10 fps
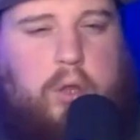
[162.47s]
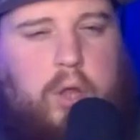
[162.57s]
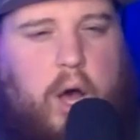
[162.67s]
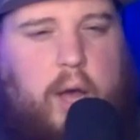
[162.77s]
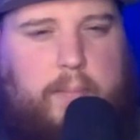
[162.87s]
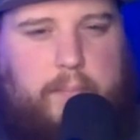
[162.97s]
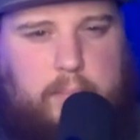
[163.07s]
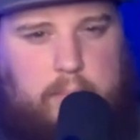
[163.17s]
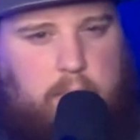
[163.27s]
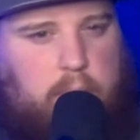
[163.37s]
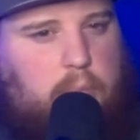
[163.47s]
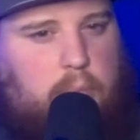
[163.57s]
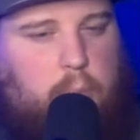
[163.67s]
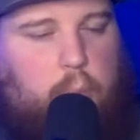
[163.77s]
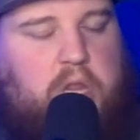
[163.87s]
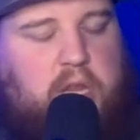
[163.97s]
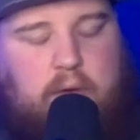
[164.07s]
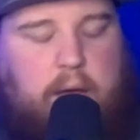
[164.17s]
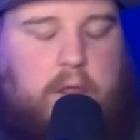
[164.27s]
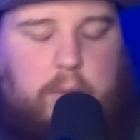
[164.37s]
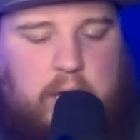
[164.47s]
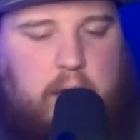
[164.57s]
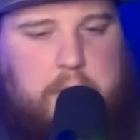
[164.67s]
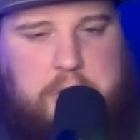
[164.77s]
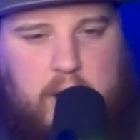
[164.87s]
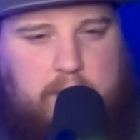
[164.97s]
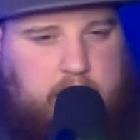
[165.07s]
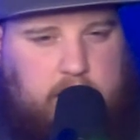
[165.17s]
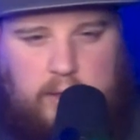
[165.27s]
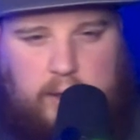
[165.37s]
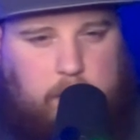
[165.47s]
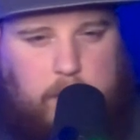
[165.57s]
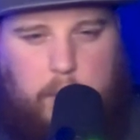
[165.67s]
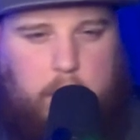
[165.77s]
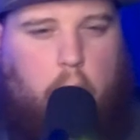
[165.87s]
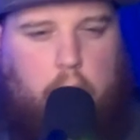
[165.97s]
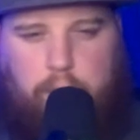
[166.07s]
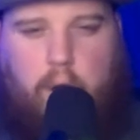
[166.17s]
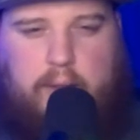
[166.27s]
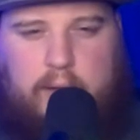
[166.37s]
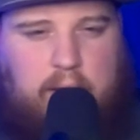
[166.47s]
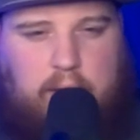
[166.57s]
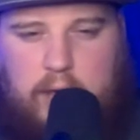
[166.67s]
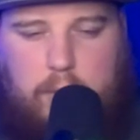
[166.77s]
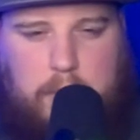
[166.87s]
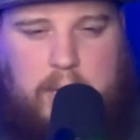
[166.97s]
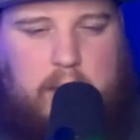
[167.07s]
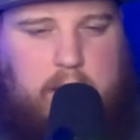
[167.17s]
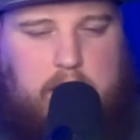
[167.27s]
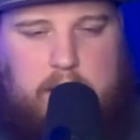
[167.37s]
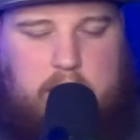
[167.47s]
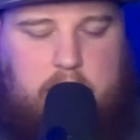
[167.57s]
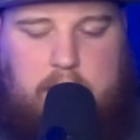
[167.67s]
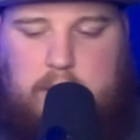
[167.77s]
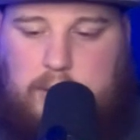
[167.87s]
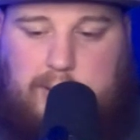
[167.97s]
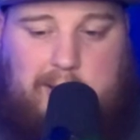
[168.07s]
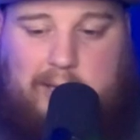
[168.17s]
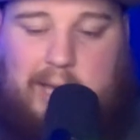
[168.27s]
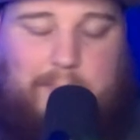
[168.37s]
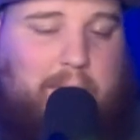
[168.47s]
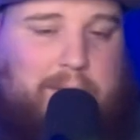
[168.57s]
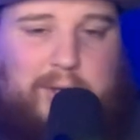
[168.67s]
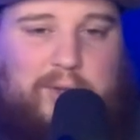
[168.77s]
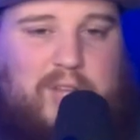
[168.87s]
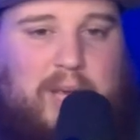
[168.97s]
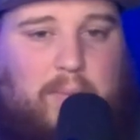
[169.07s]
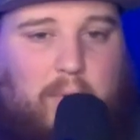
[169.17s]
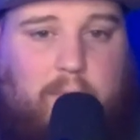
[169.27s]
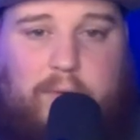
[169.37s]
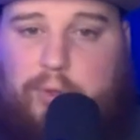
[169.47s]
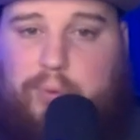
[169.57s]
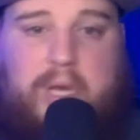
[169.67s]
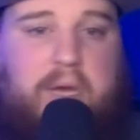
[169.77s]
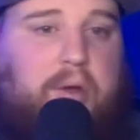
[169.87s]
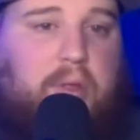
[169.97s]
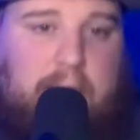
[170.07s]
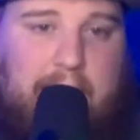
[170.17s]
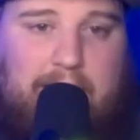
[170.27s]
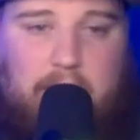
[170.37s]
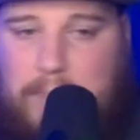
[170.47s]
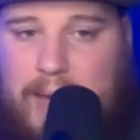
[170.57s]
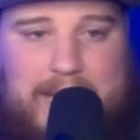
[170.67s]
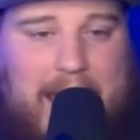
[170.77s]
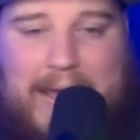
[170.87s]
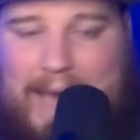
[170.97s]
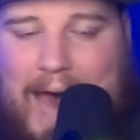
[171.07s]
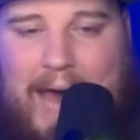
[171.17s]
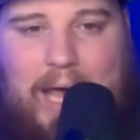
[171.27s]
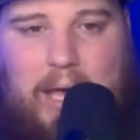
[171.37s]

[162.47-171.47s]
thought when Levi Anzarike was drafted in the second round, we all thought that this kid would be a key part of this team. Over 3 years, he hasn't been that guy.